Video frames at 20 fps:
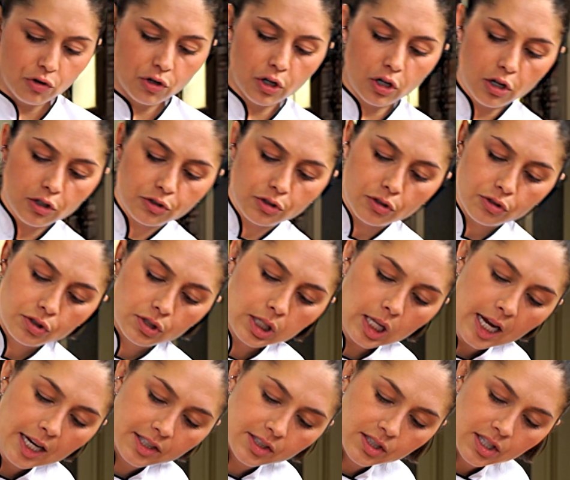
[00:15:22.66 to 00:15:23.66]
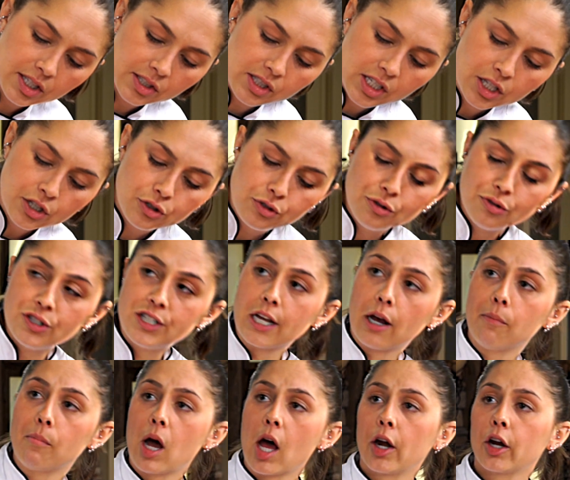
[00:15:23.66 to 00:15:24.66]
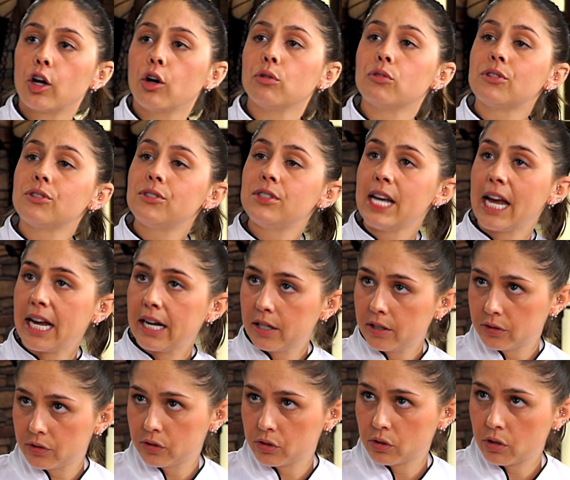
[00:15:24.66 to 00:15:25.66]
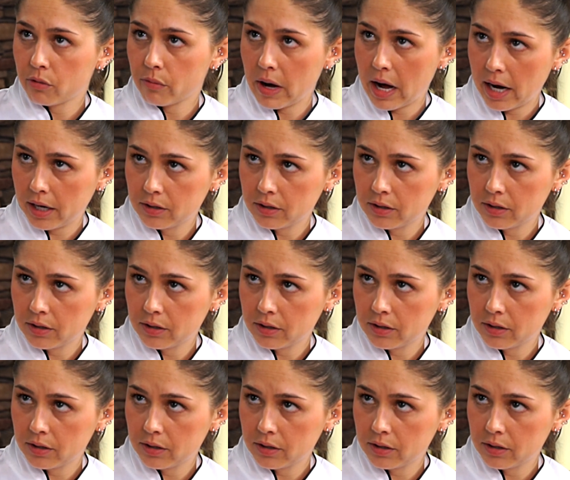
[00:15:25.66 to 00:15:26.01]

could also slice this into Delmonico steaks, correct?